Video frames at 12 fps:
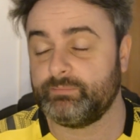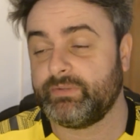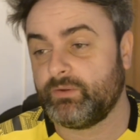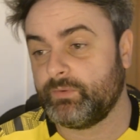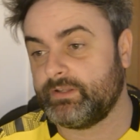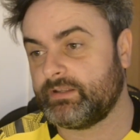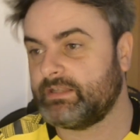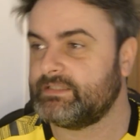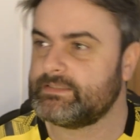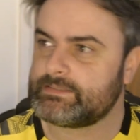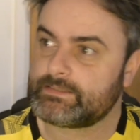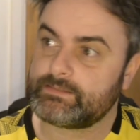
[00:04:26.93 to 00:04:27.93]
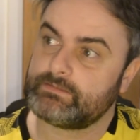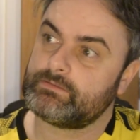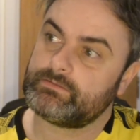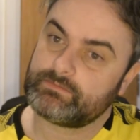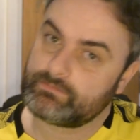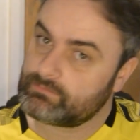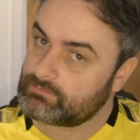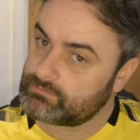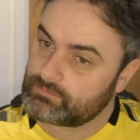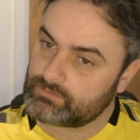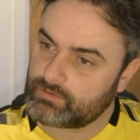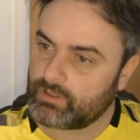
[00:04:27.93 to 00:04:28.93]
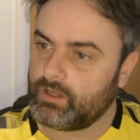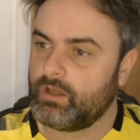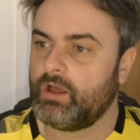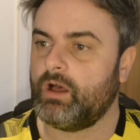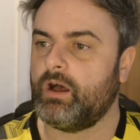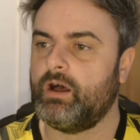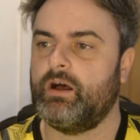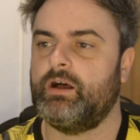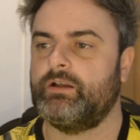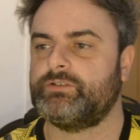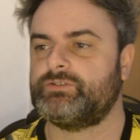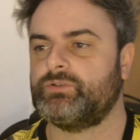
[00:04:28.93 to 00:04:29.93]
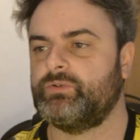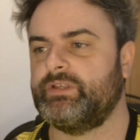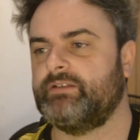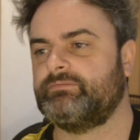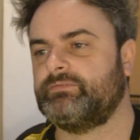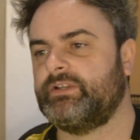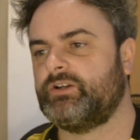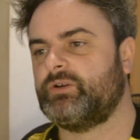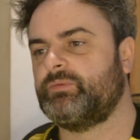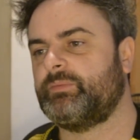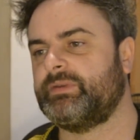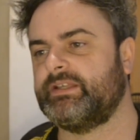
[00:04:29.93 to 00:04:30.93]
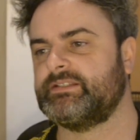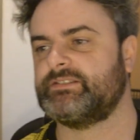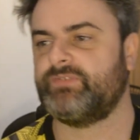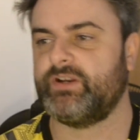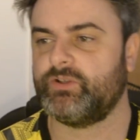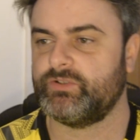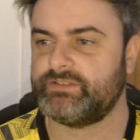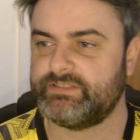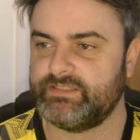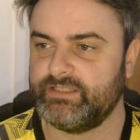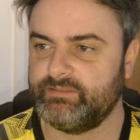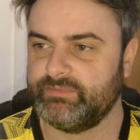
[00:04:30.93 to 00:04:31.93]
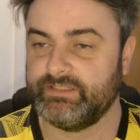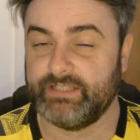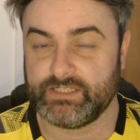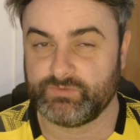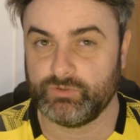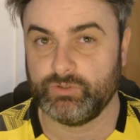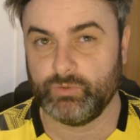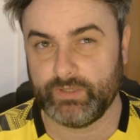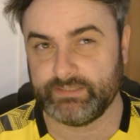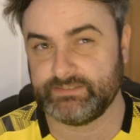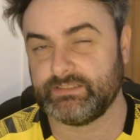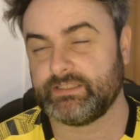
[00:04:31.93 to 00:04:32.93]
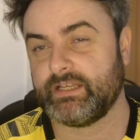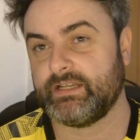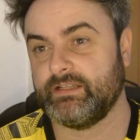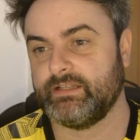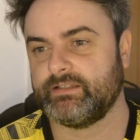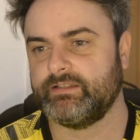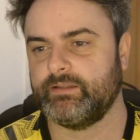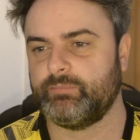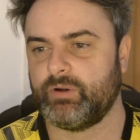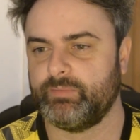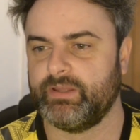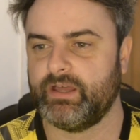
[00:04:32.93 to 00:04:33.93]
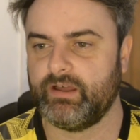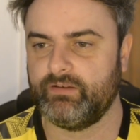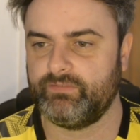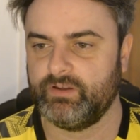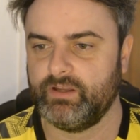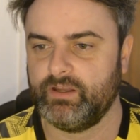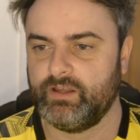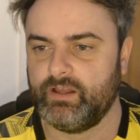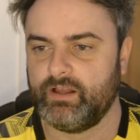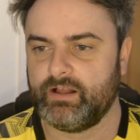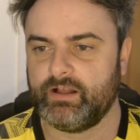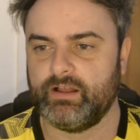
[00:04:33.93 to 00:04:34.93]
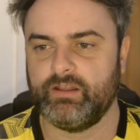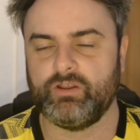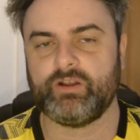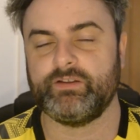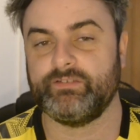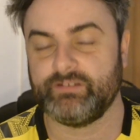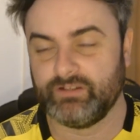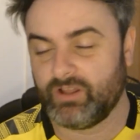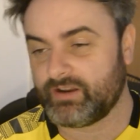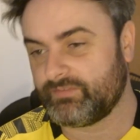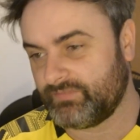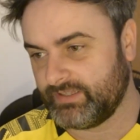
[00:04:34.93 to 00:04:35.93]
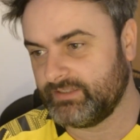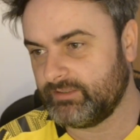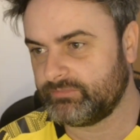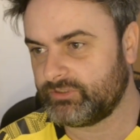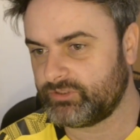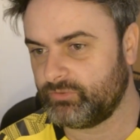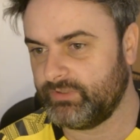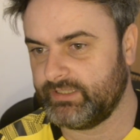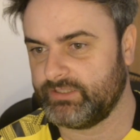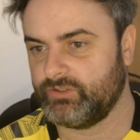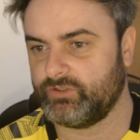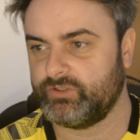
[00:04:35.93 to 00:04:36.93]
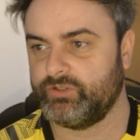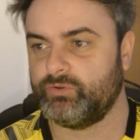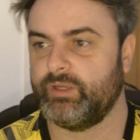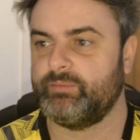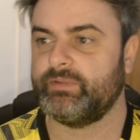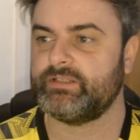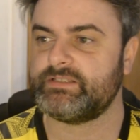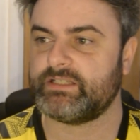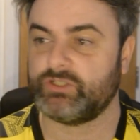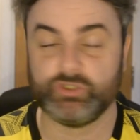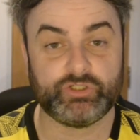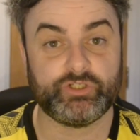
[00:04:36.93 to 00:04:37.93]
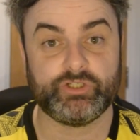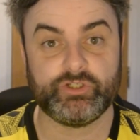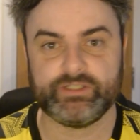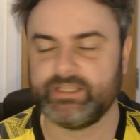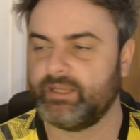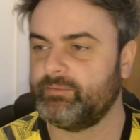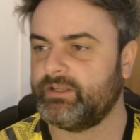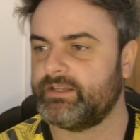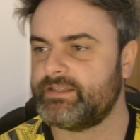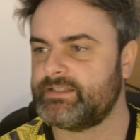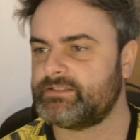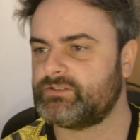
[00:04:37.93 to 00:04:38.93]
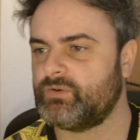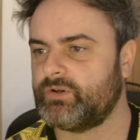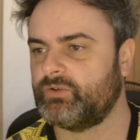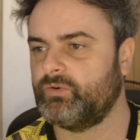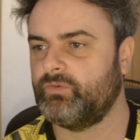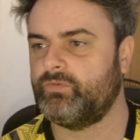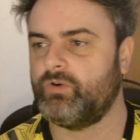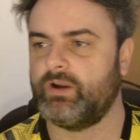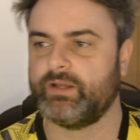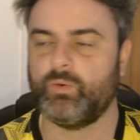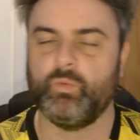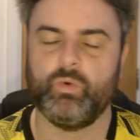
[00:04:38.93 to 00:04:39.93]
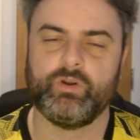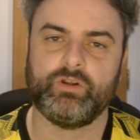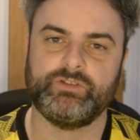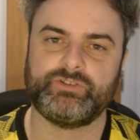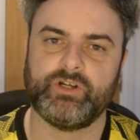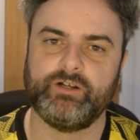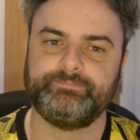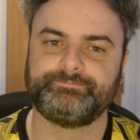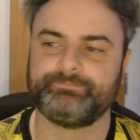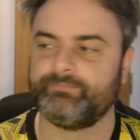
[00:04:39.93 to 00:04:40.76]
But anyway, so yeah, they're coming up against a very good team in Nashville, who I still kind of like, and they probably have a lot of in them to really get a good game out of this. So I'm gonna go for like a 1-1 draw.